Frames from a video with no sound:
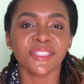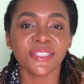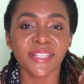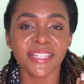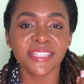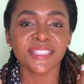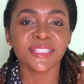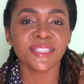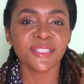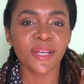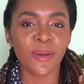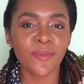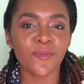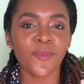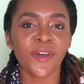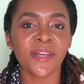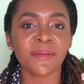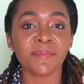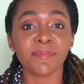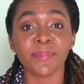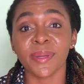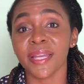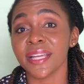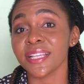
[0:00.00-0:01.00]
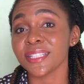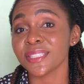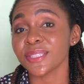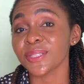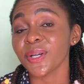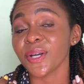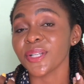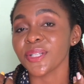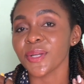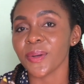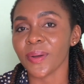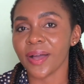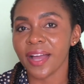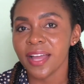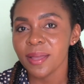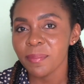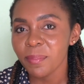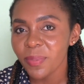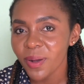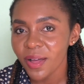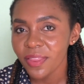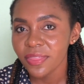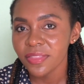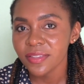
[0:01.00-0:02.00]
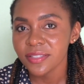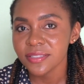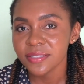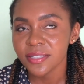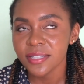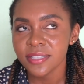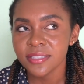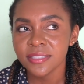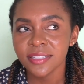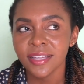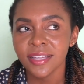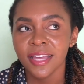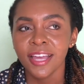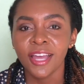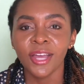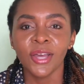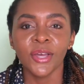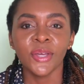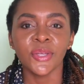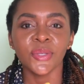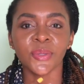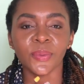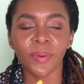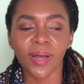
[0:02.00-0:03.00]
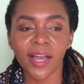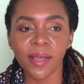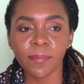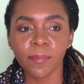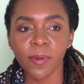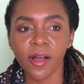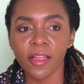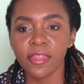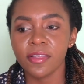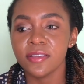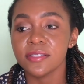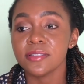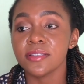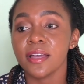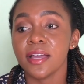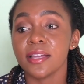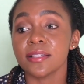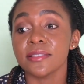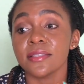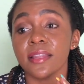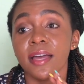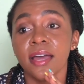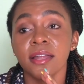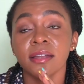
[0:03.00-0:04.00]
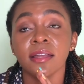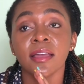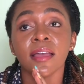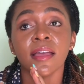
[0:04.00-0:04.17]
is somewhat based on your hypothesis. You hypothesize that